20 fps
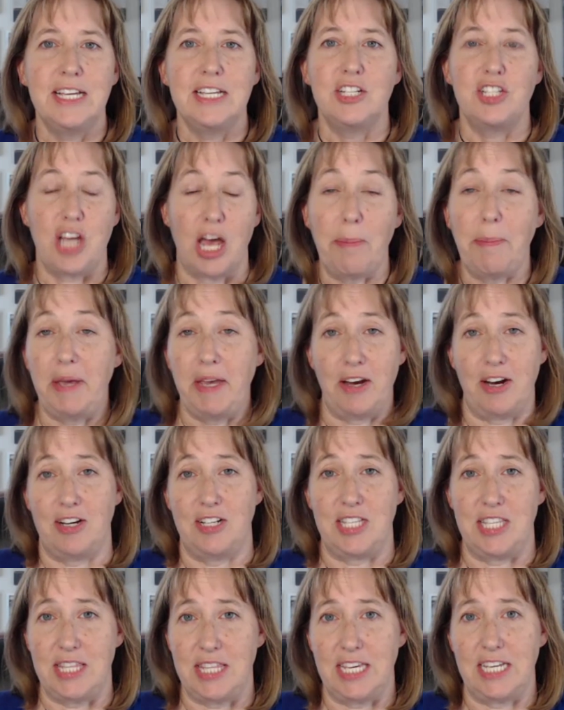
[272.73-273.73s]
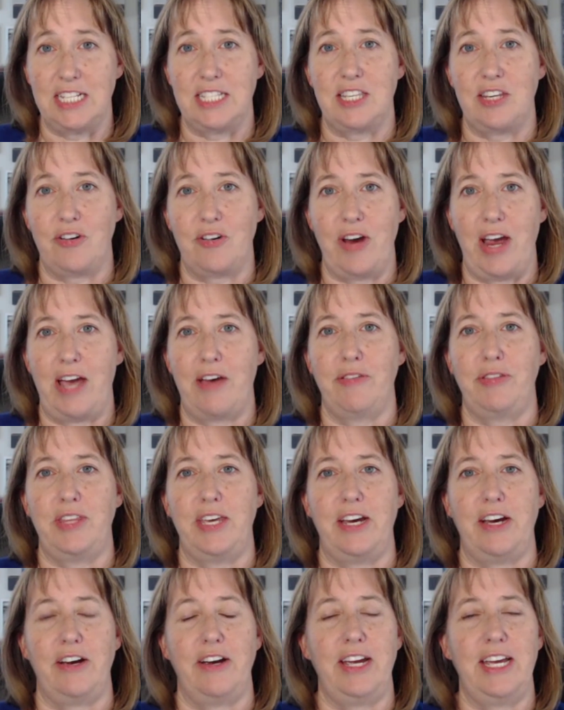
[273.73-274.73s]
shopping carts and things that are out
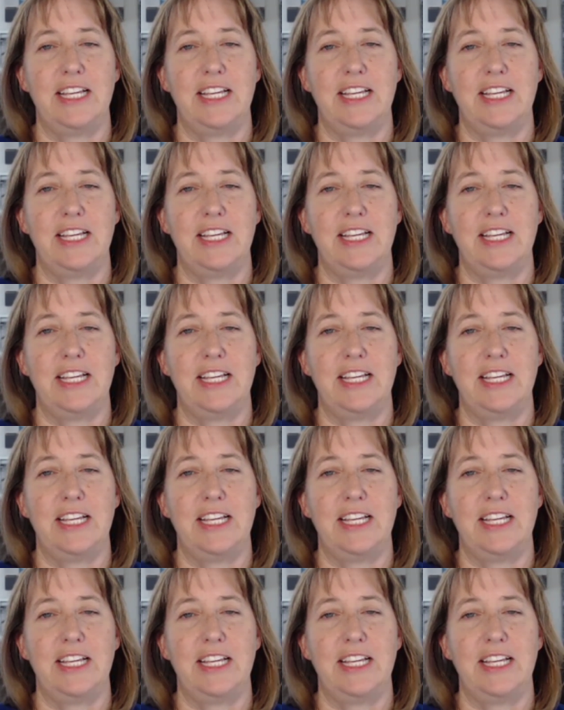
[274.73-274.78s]
there.